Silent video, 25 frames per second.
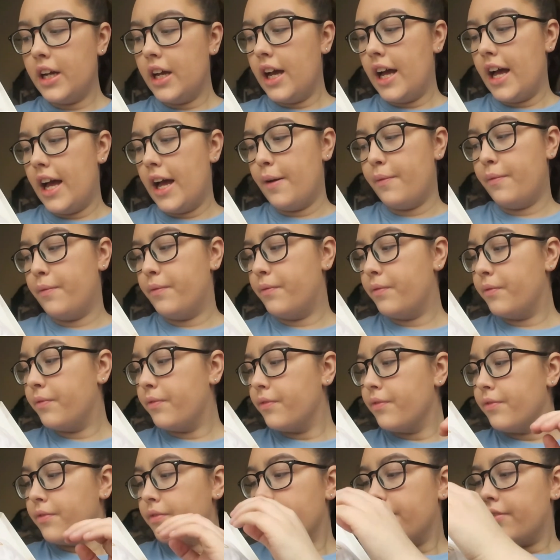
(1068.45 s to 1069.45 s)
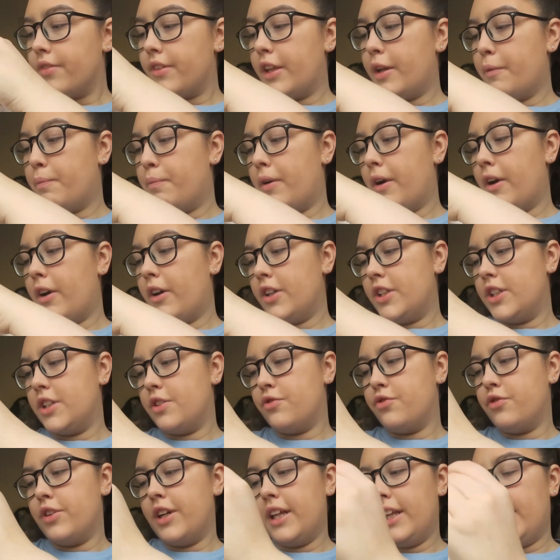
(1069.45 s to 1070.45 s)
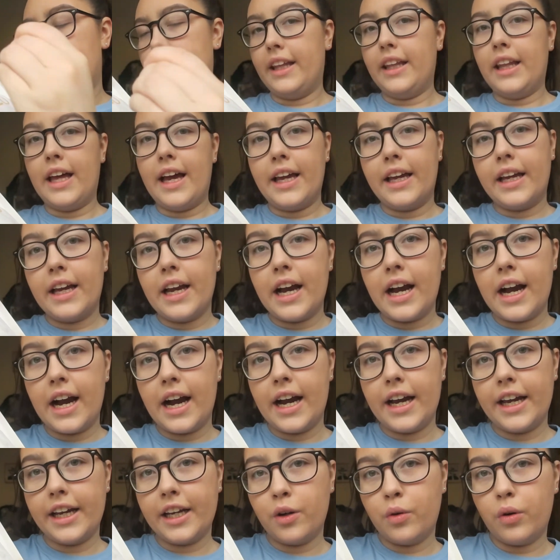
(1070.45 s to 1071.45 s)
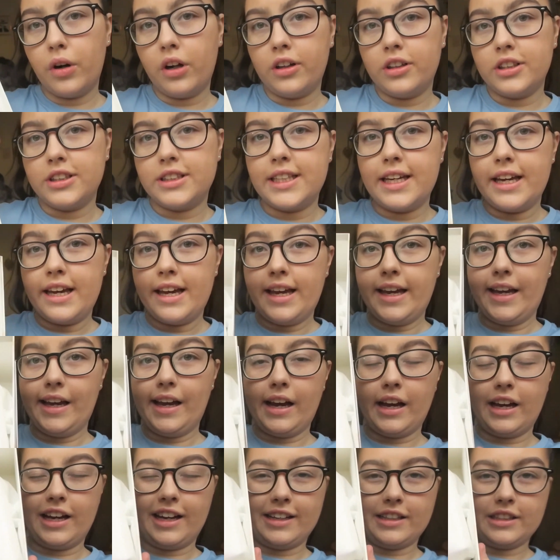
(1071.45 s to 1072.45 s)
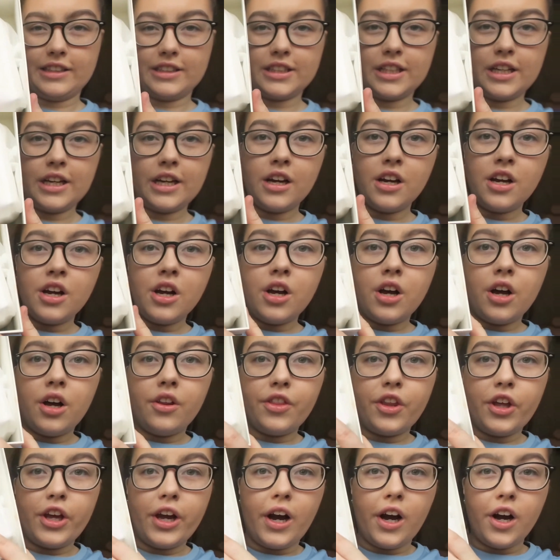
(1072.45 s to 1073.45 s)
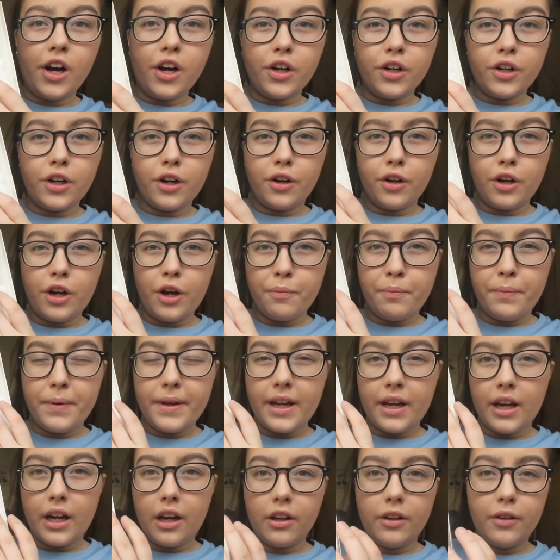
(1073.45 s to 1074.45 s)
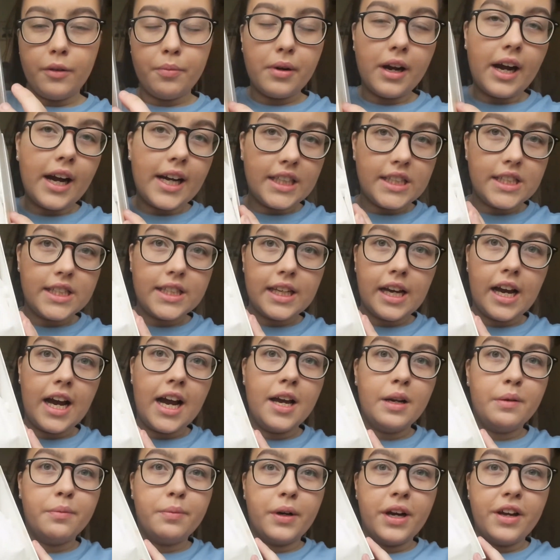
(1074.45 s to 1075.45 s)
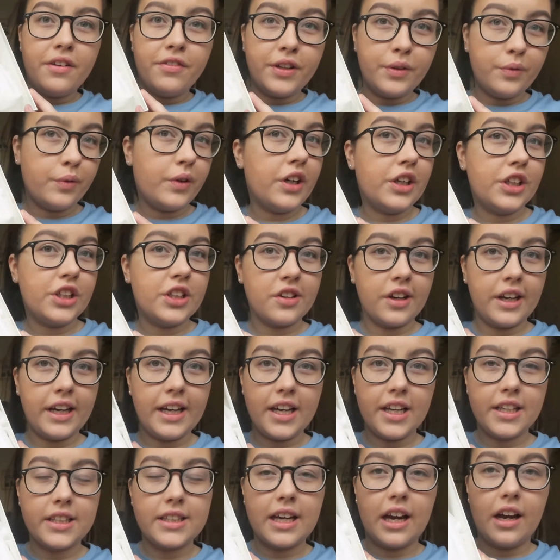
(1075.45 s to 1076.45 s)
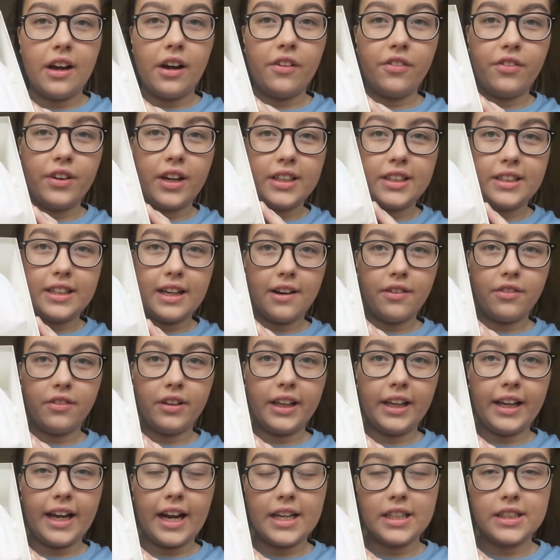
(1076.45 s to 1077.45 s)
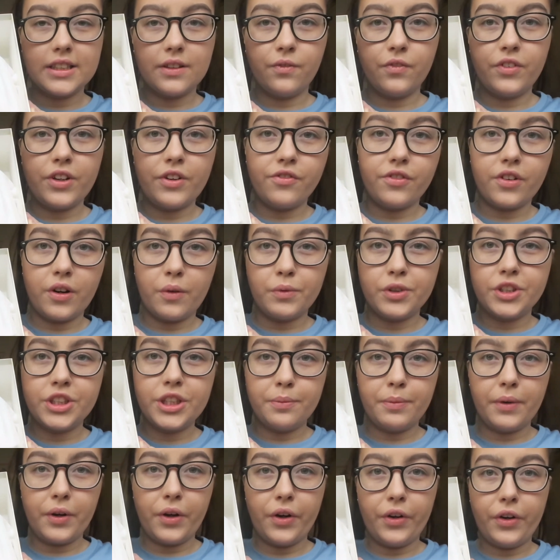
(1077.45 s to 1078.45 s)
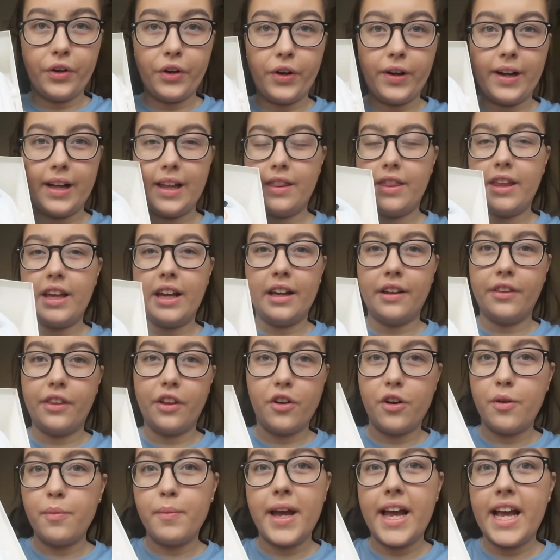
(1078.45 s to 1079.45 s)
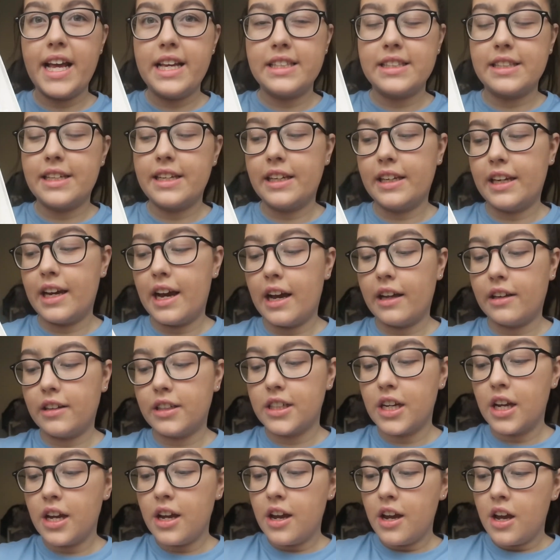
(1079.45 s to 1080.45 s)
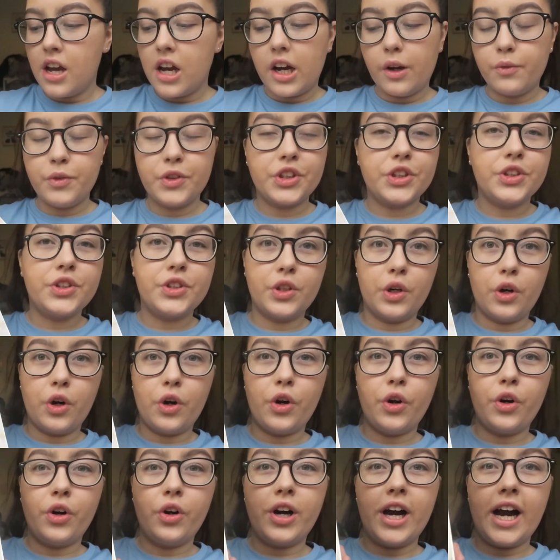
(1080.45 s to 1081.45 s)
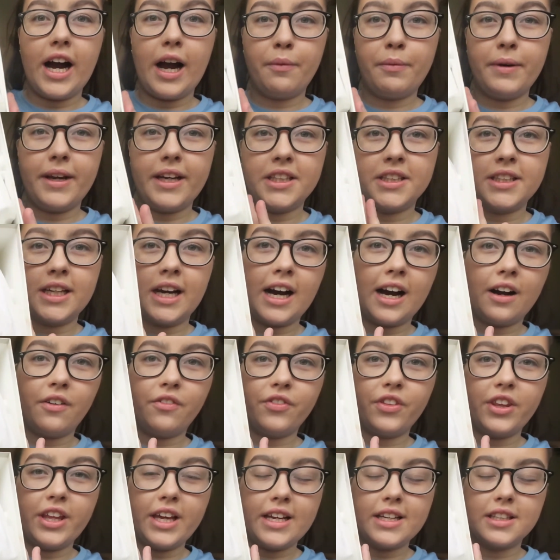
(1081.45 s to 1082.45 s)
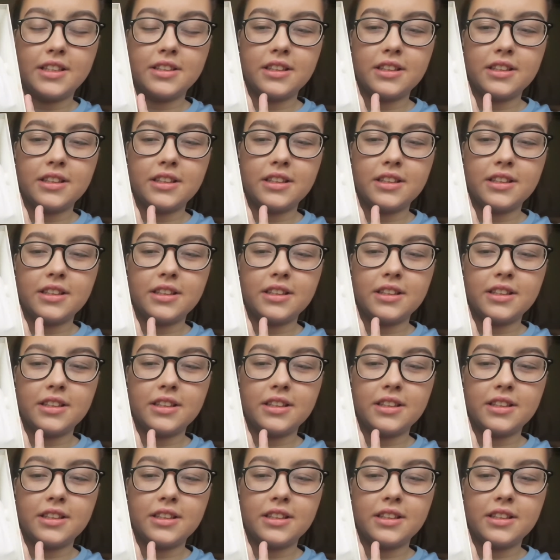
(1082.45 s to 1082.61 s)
The products are really like high quality, and they are a bit on the price side, but if you want to treat yourself, I'd definitely get something from Sinbono. I think they're amazing, and I'm just so happy to have this.